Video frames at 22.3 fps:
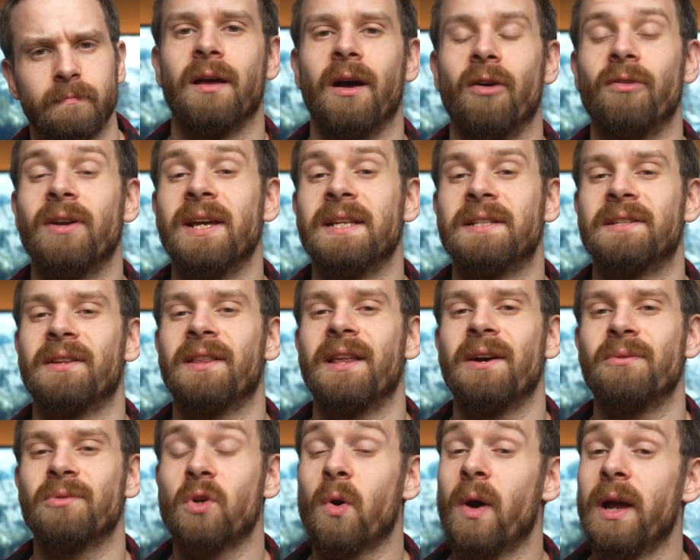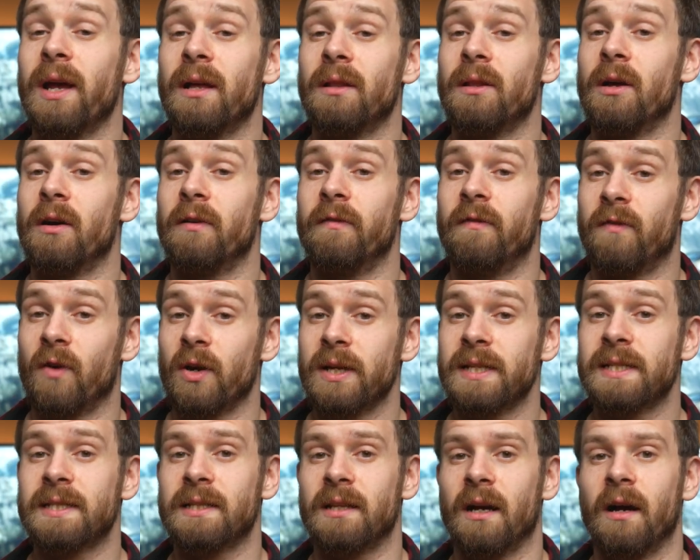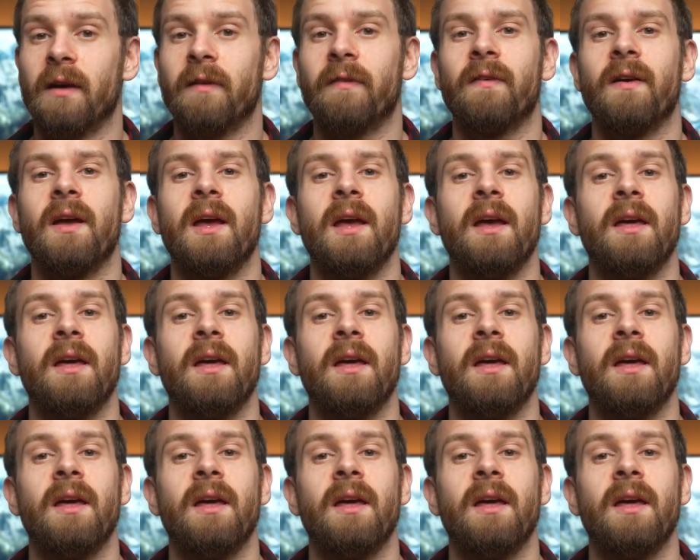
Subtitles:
All right, so that was quite a lot of voice stuff.